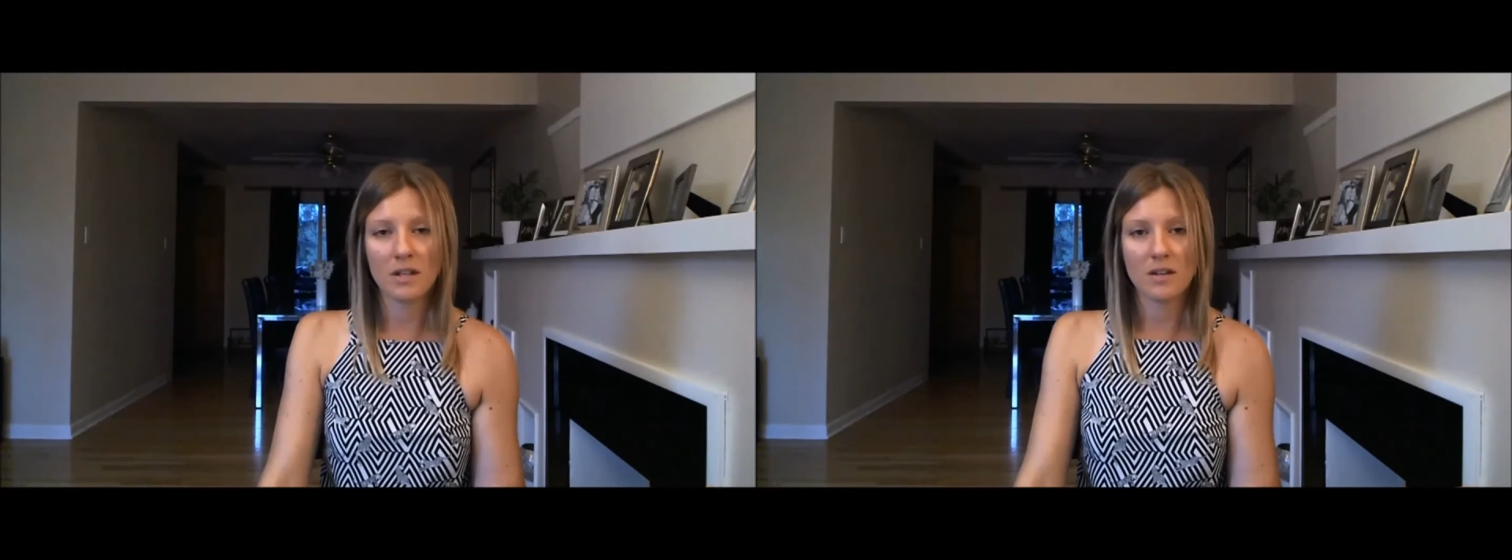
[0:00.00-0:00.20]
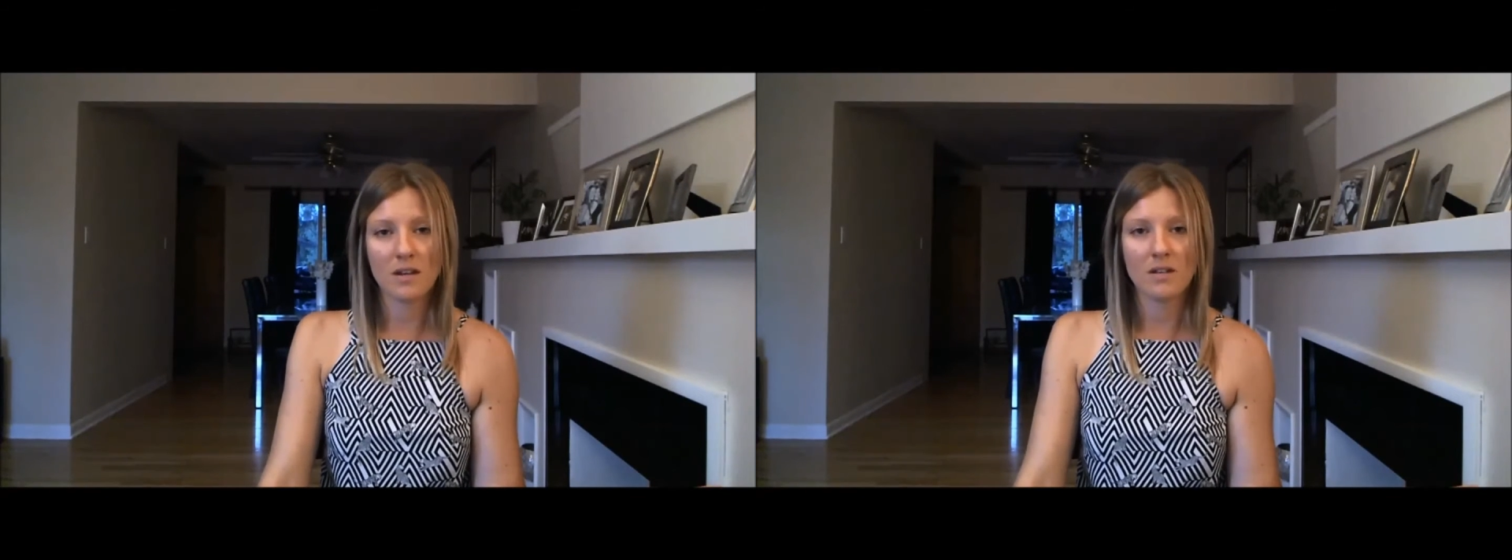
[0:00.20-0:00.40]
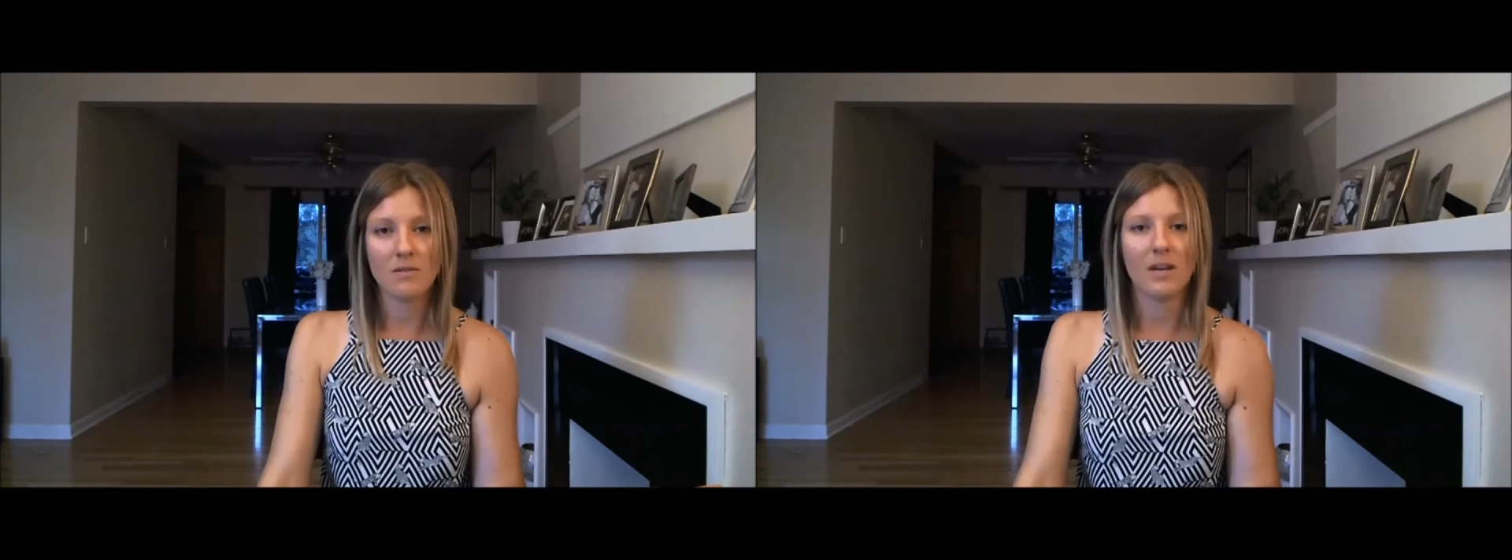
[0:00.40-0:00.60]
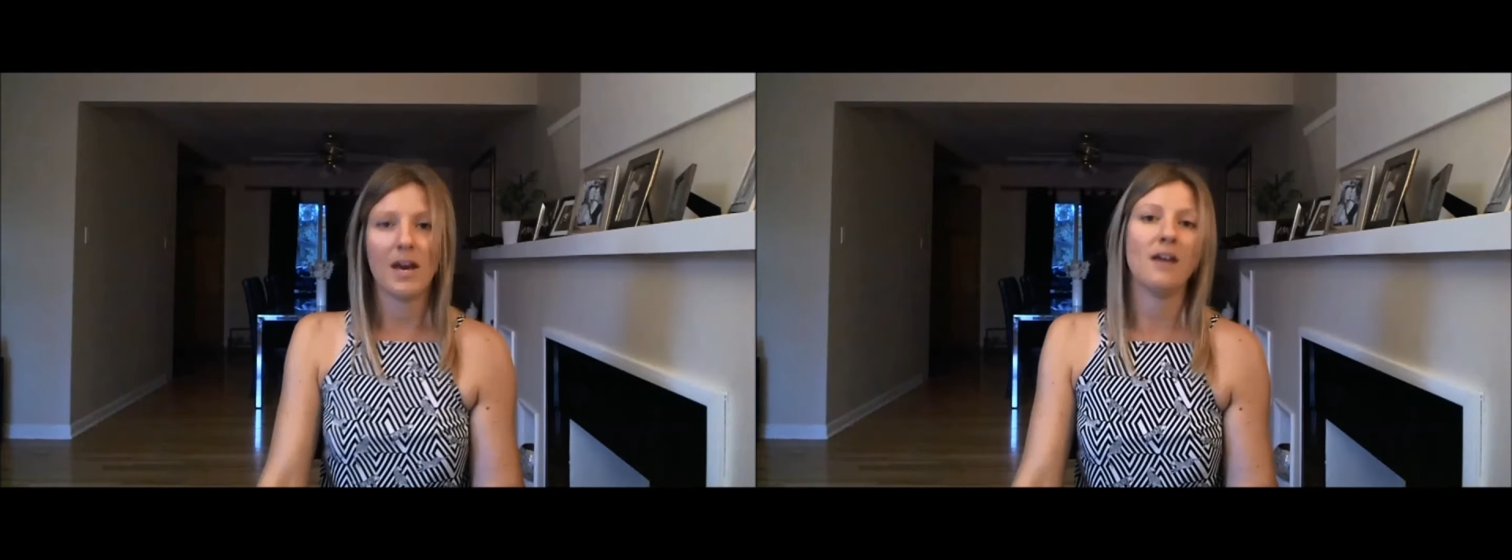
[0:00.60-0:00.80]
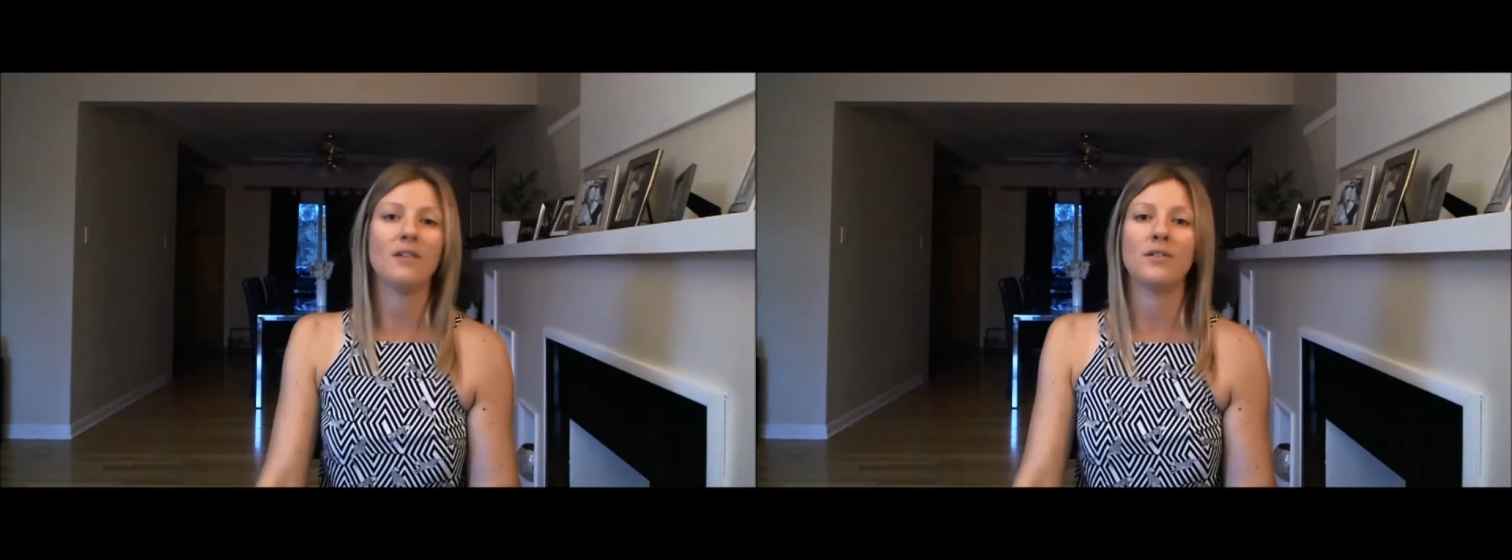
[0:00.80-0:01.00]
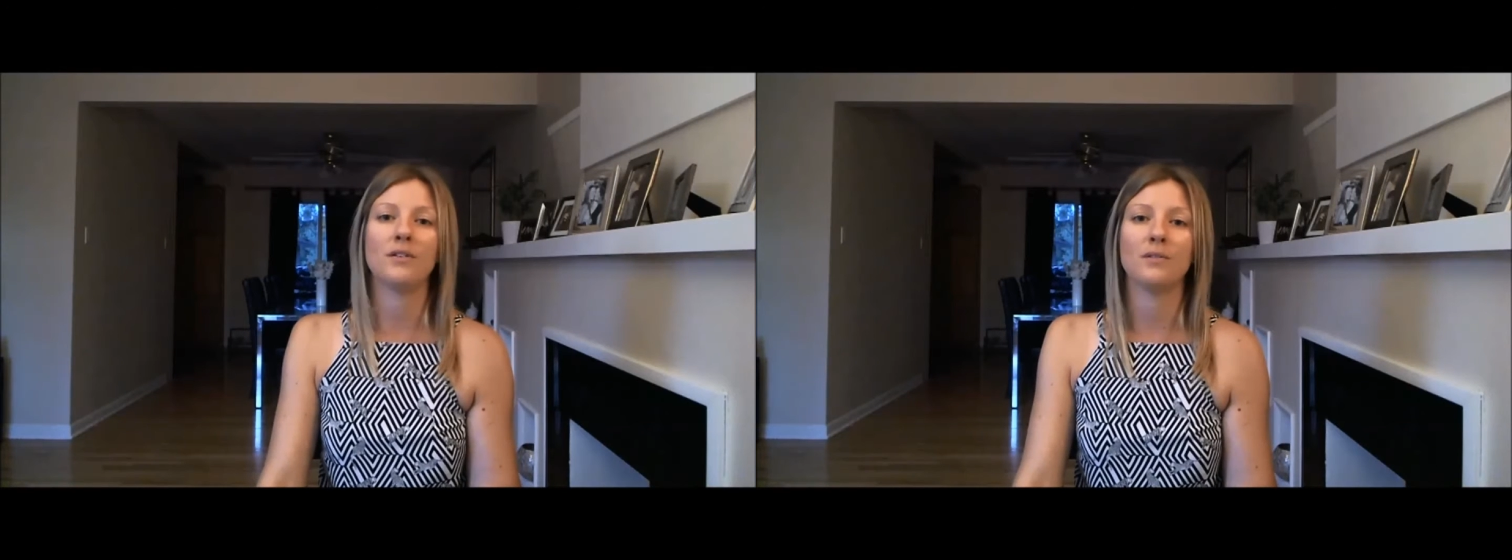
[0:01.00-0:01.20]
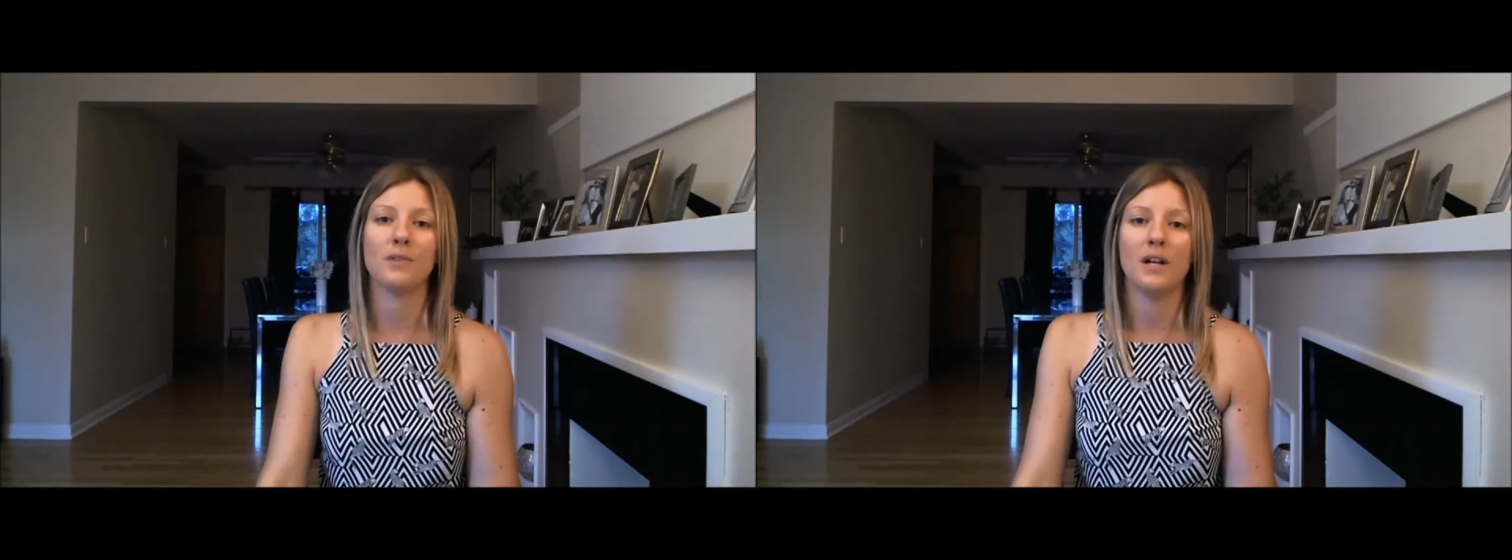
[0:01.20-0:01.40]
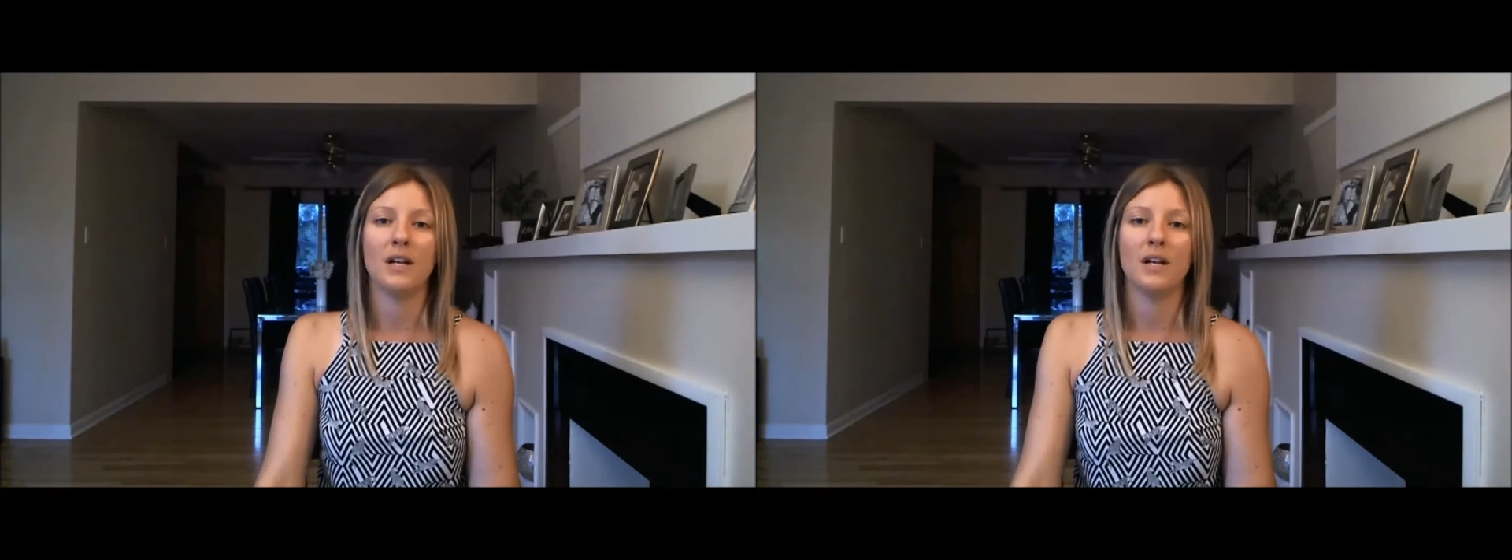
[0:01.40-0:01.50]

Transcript: thing you can do